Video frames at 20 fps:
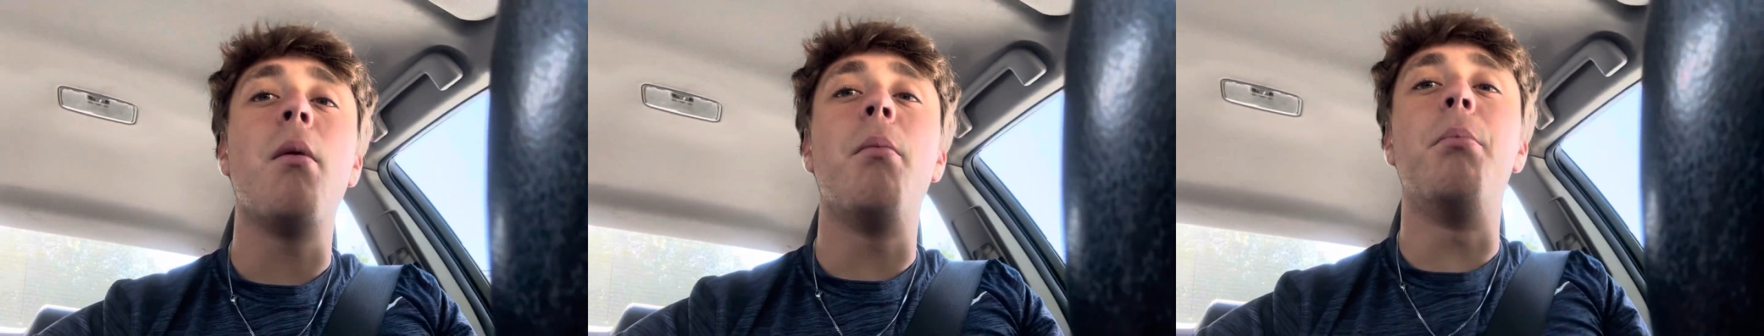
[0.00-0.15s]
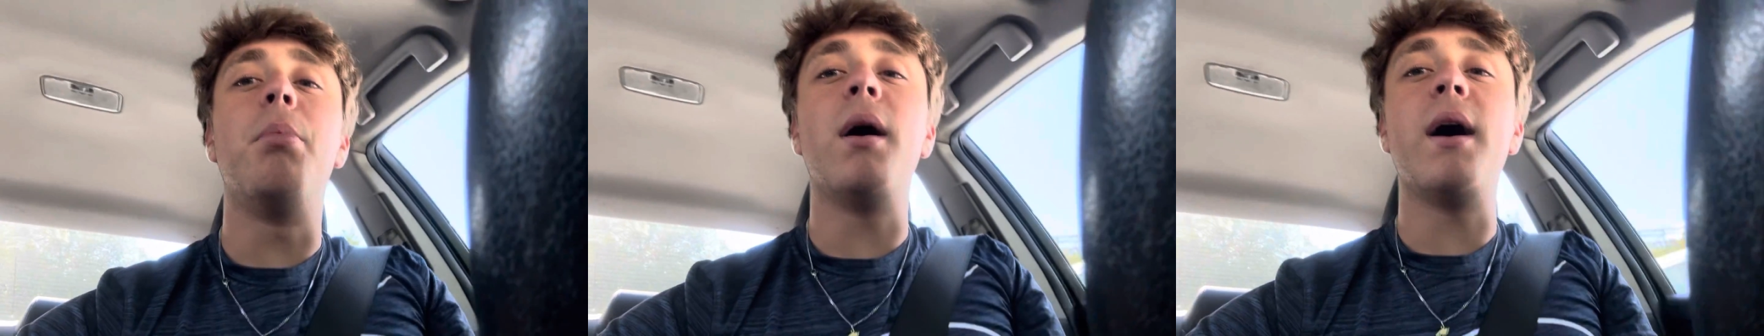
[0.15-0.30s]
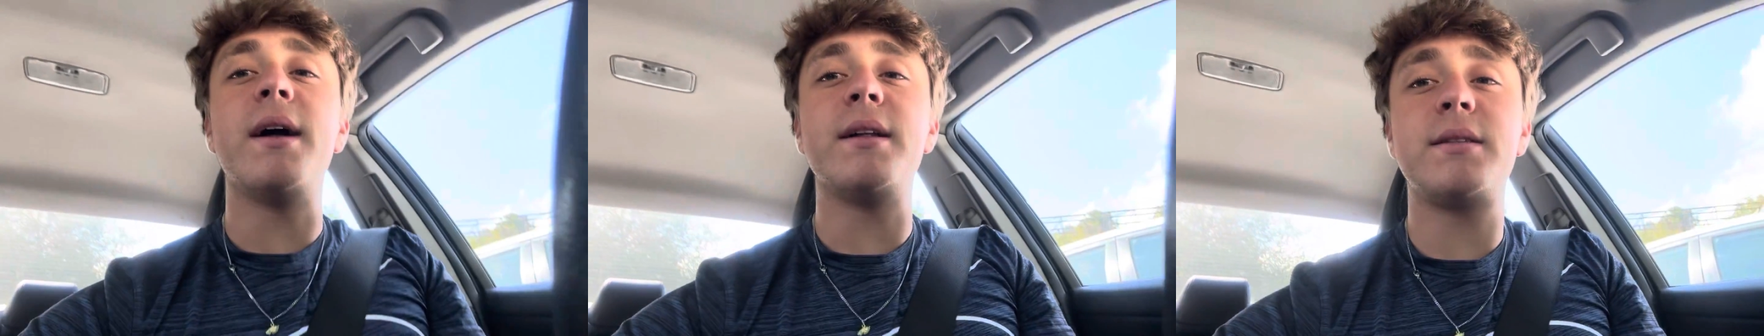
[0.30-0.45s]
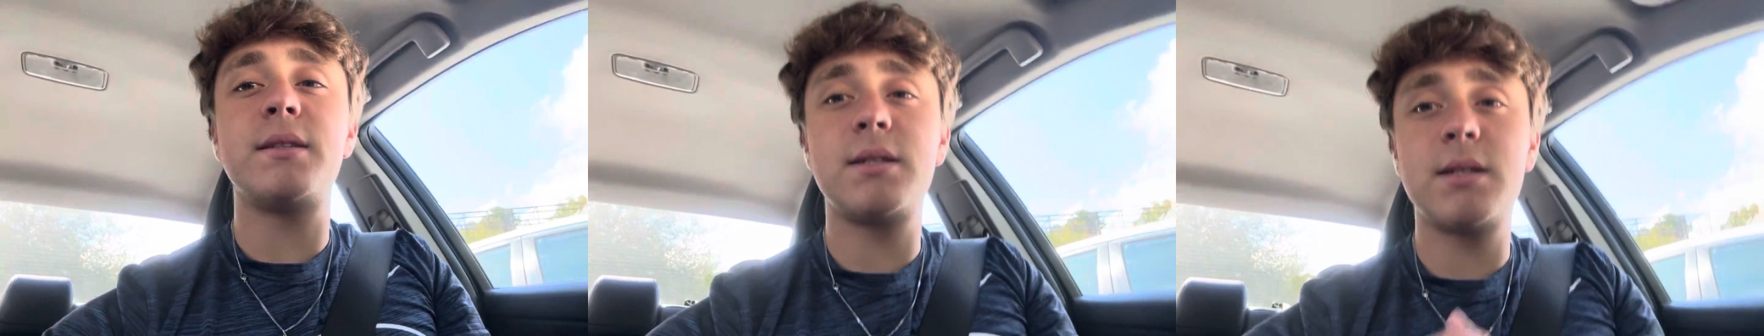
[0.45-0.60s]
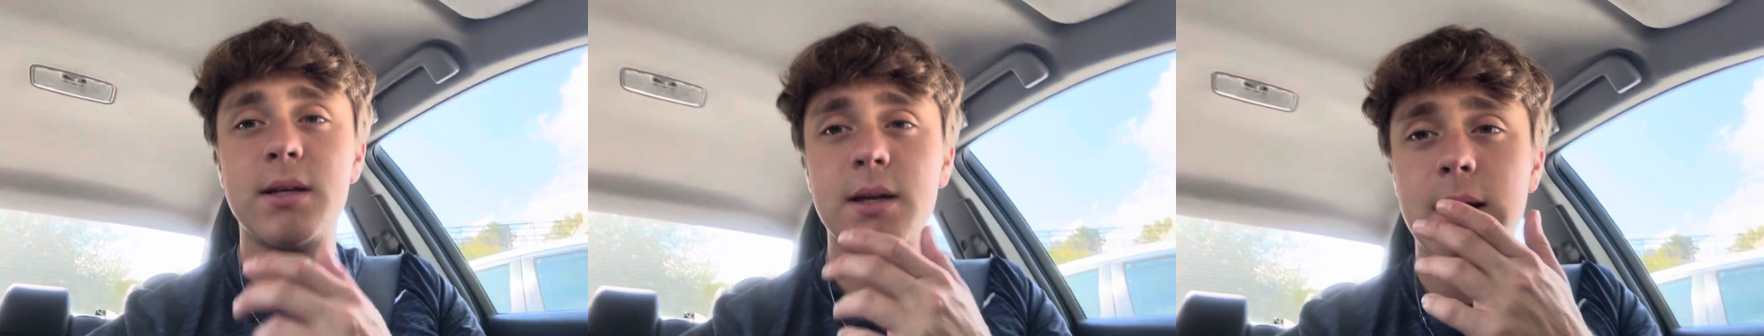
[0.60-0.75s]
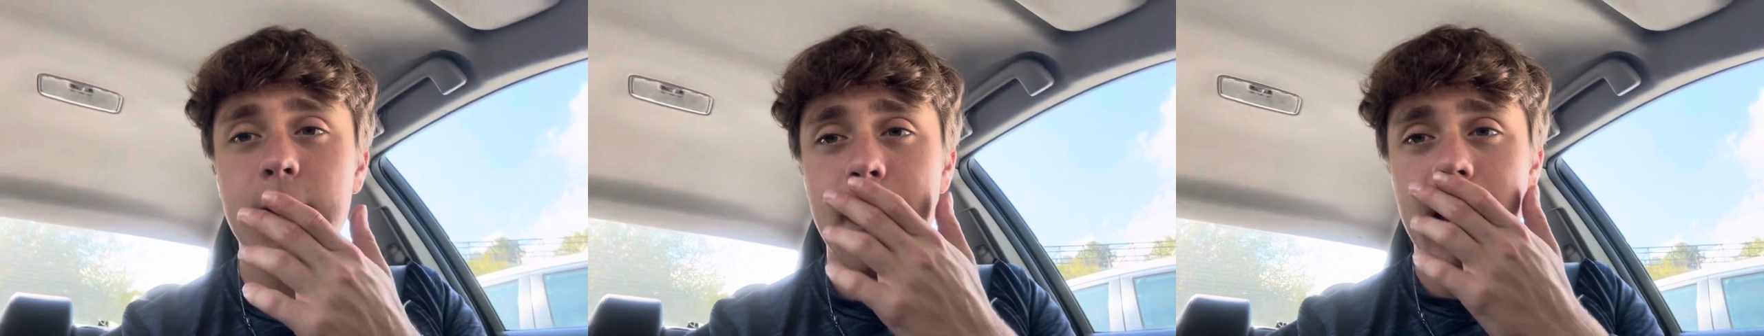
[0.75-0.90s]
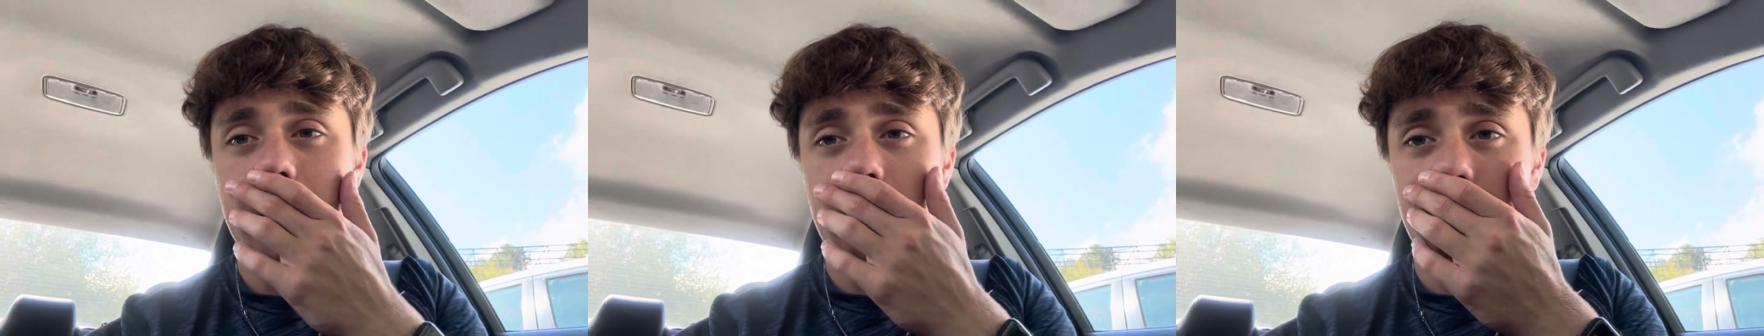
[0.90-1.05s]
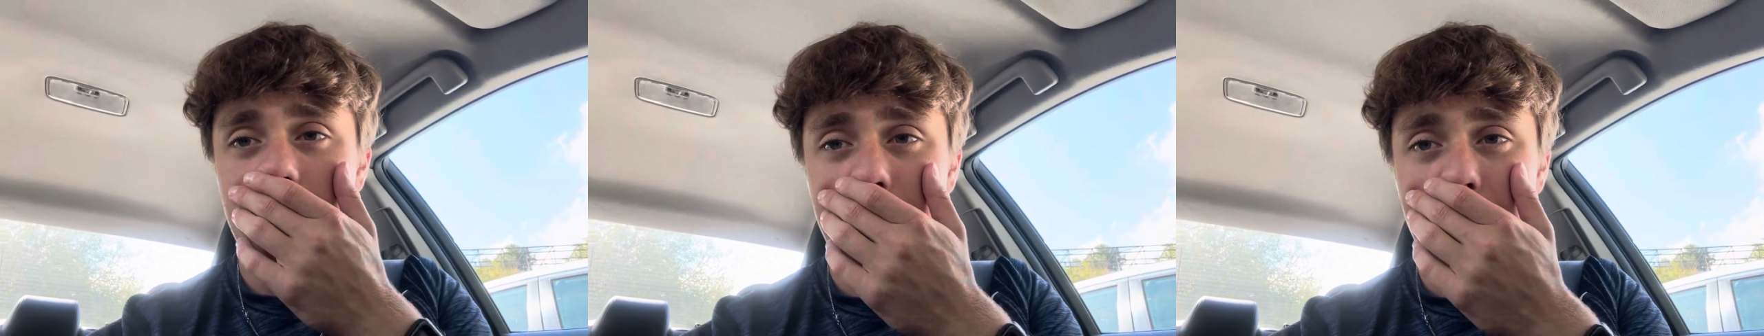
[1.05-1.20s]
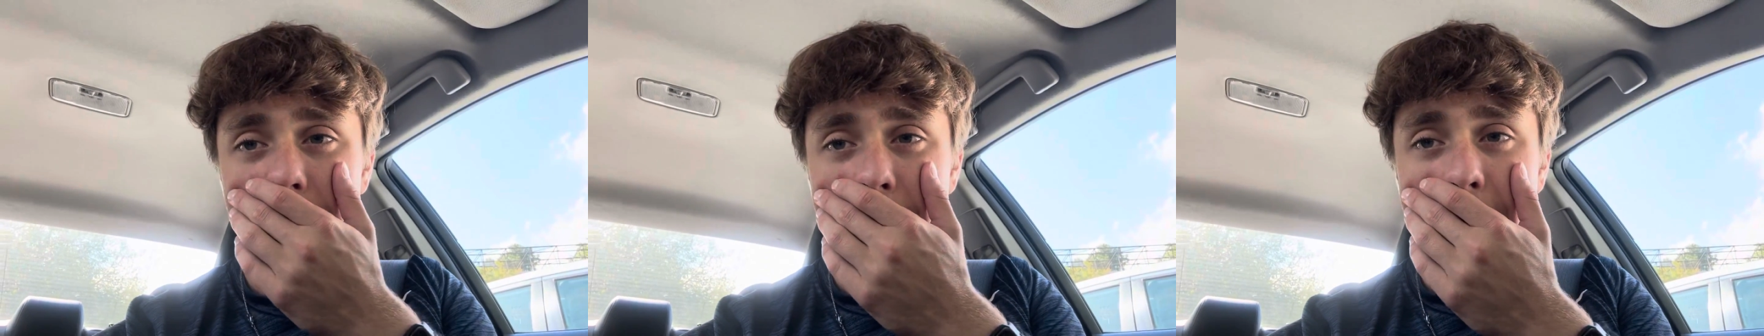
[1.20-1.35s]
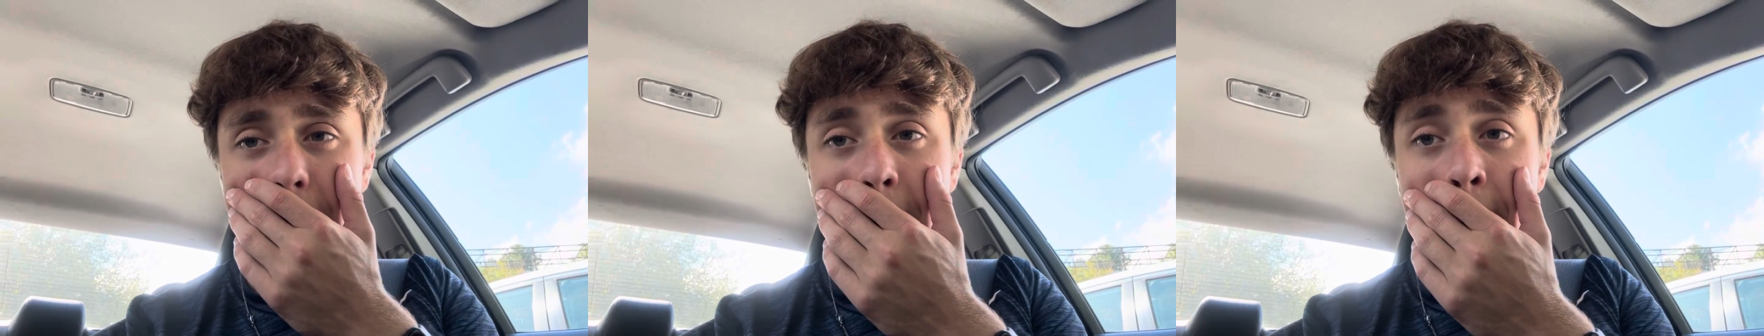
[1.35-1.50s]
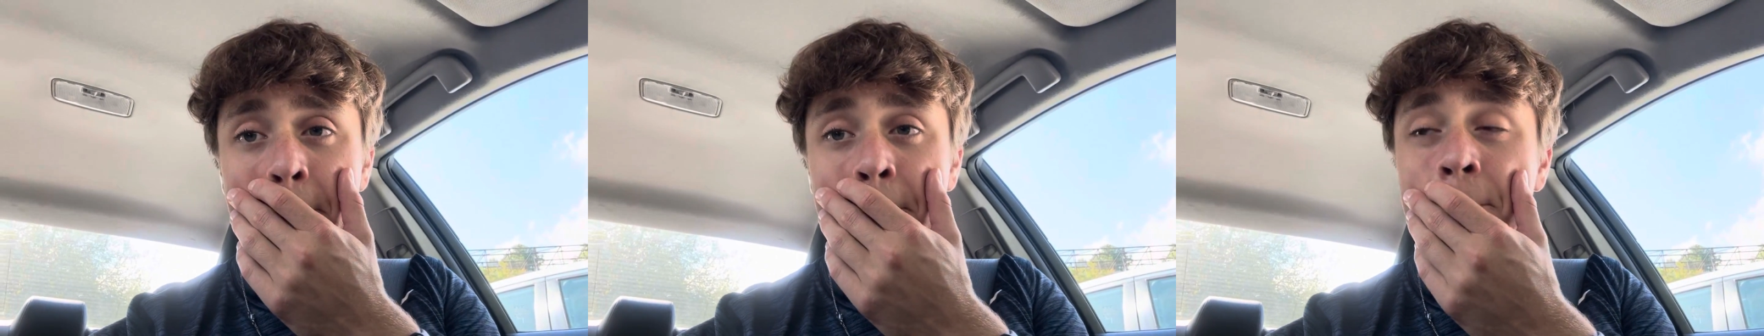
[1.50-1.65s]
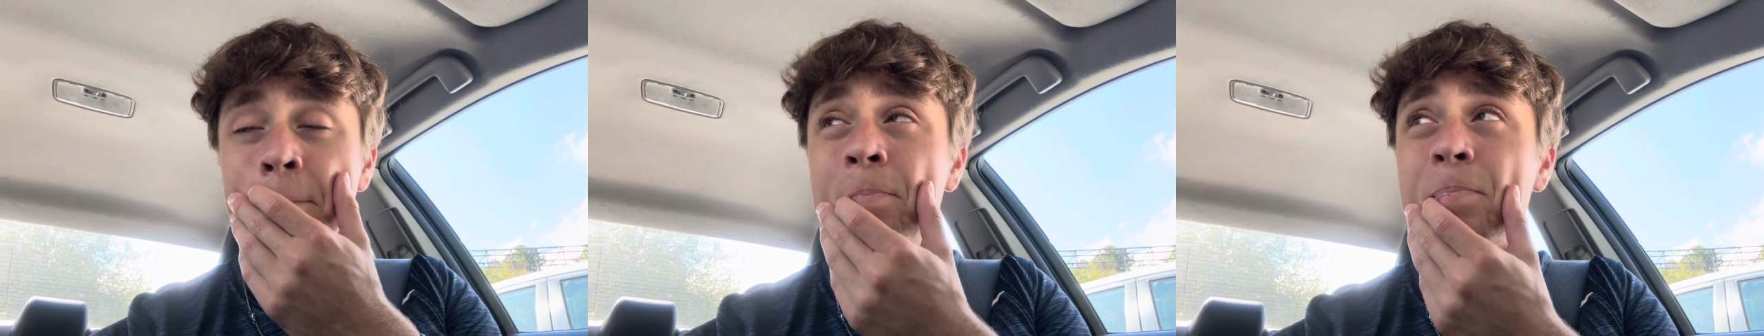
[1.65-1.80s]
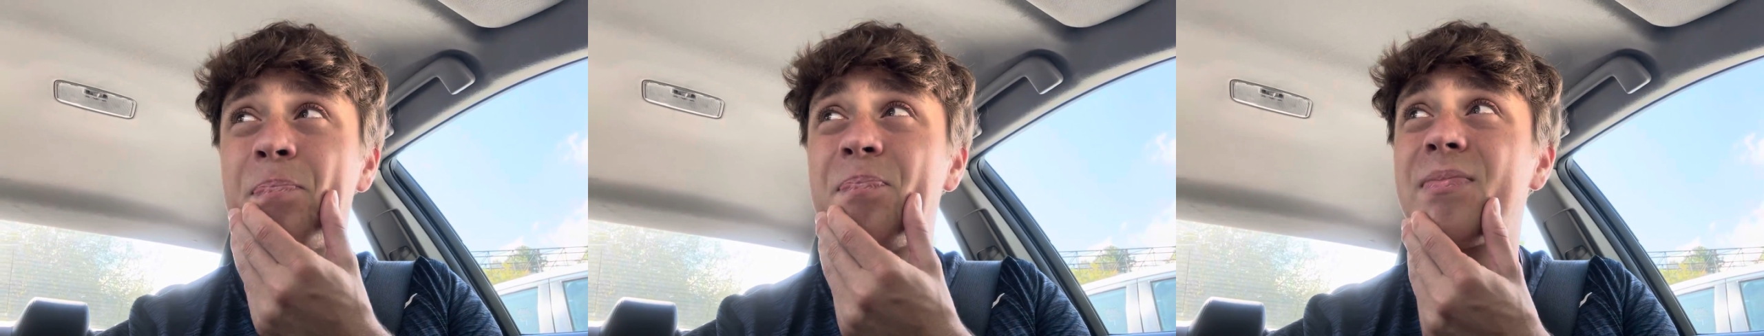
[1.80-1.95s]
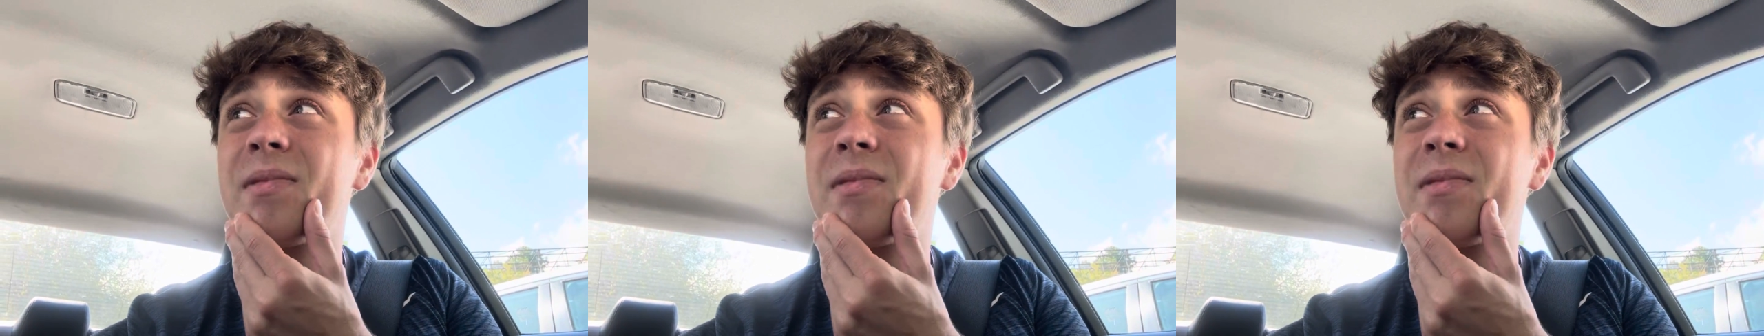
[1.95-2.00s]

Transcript: But um,